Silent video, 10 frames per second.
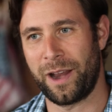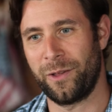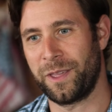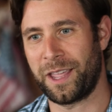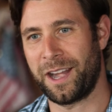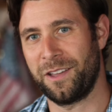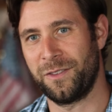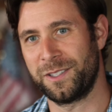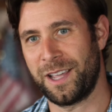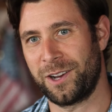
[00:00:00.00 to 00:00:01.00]
I don't think any
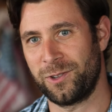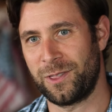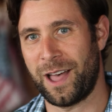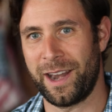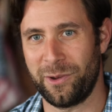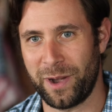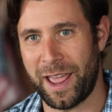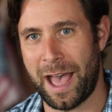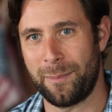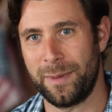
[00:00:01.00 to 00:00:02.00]
of us actually thought it would
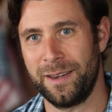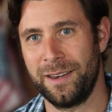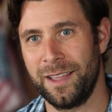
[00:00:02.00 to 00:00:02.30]
happen.